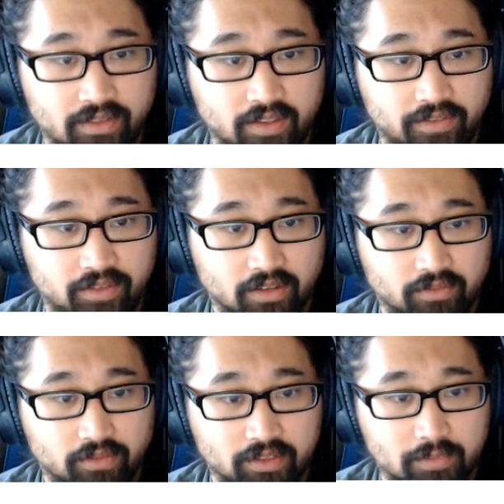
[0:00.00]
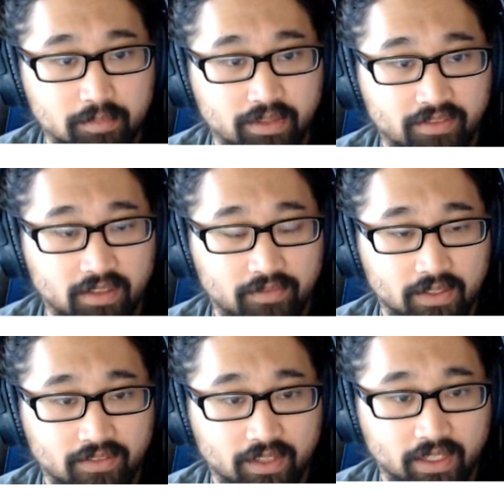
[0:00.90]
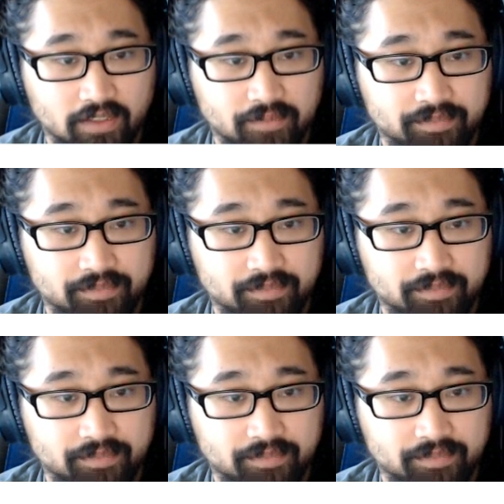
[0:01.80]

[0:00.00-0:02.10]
I'll start from the Pacific side.